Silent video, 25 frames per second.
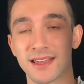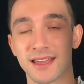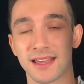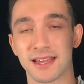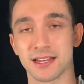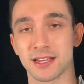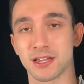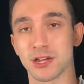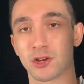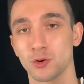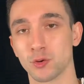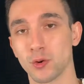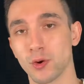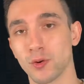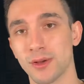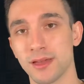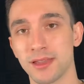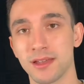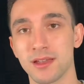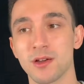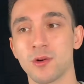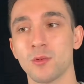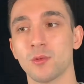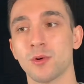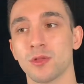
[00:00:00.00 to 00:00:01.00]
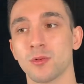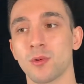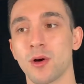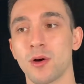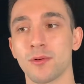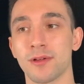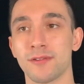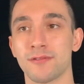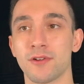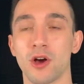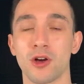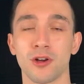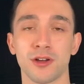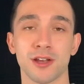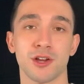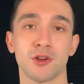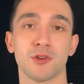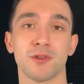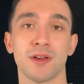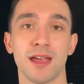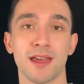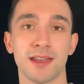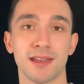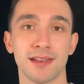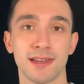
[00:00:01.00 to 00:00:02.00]
and congruent with what we've already
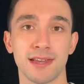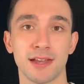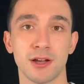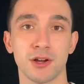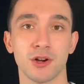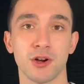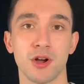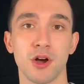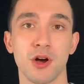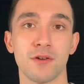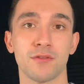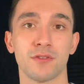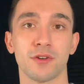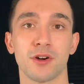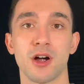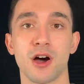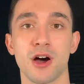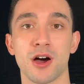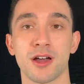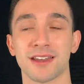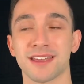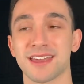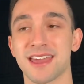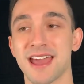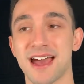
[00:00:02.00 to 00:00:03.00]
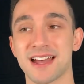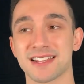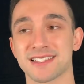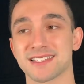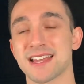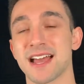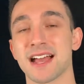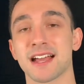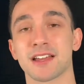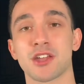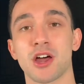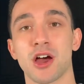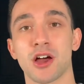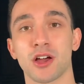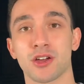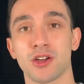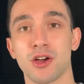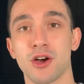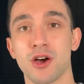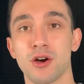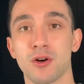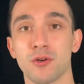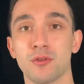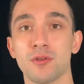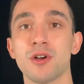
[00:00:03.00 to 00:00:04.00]
created here over on
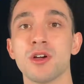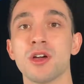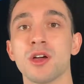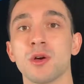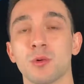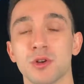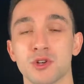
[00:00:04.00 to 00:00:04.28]
catsack.co,